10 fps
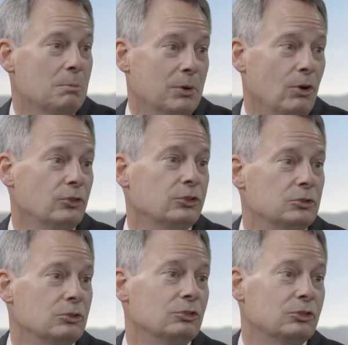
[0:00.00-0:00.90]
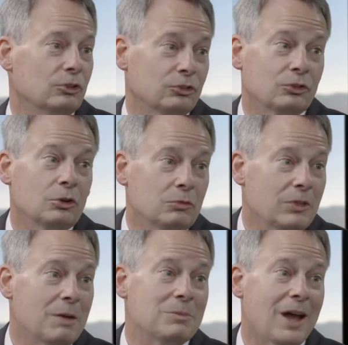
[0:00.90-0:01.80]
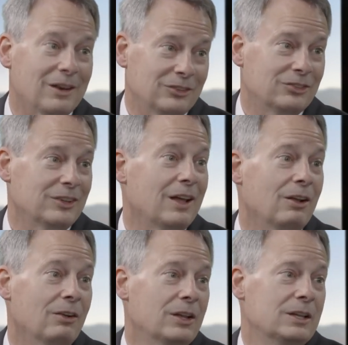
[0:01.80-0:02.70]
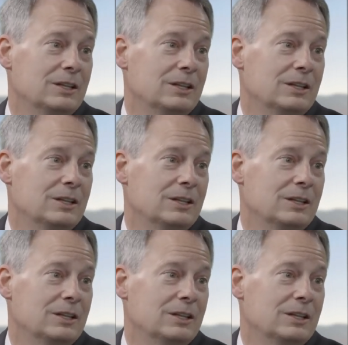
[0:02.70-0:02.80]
but also used to serve them, not sell,